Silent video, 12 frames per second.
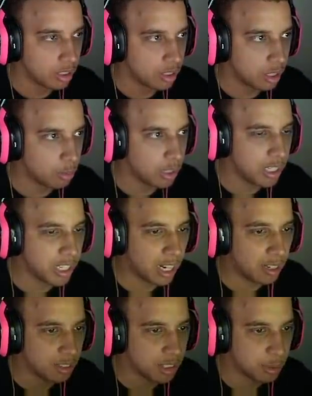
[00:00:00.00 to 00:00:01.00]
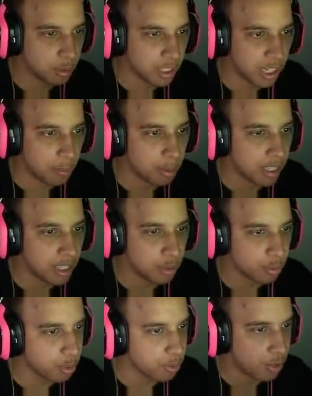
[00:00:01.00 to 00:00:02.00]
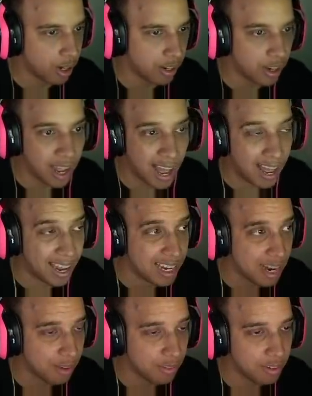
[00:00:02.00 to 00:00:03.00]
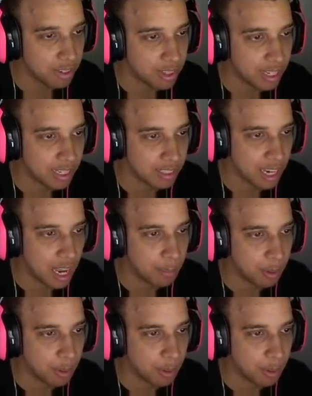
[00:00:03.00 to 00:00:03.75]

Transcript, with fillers: They're really good at, she's really good at playing these roofs right here. I, I never even think it to hop